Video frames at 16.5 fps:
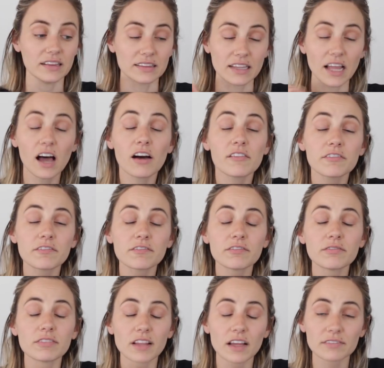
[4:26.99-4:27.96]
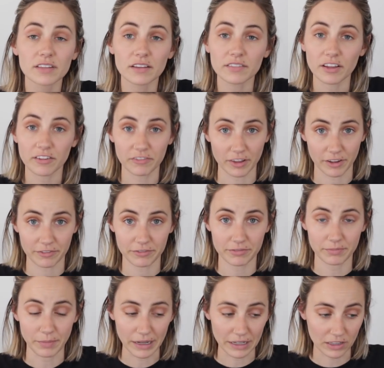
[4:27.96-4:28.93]
Love
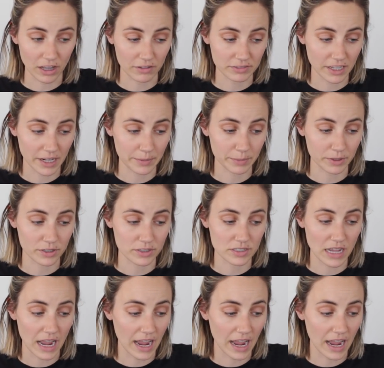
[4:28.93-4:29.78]
my cloth diapers.